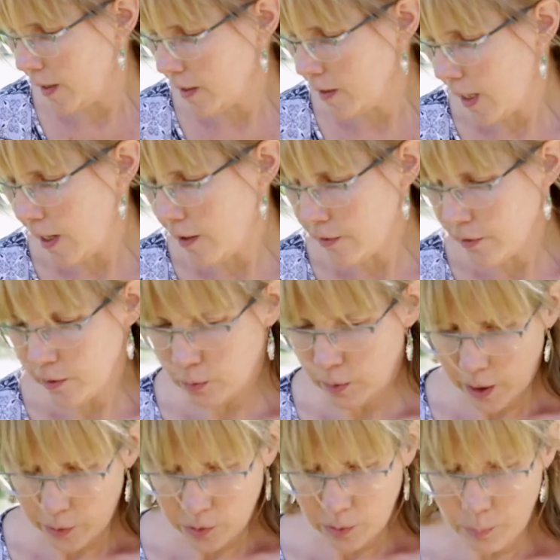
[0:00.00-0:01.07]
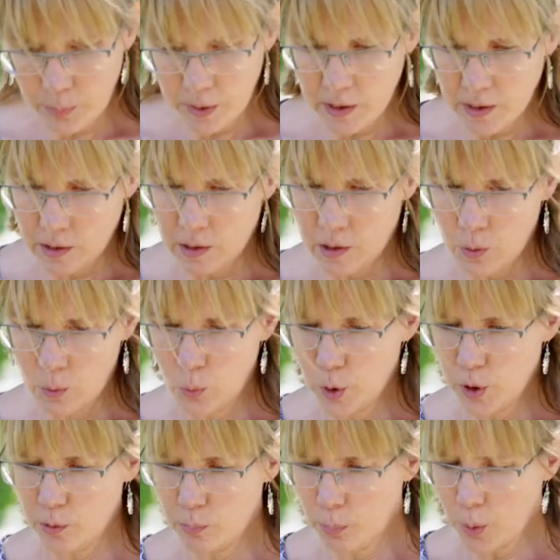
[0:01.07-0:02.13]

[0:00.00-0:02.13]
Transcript: they gather around a big wooden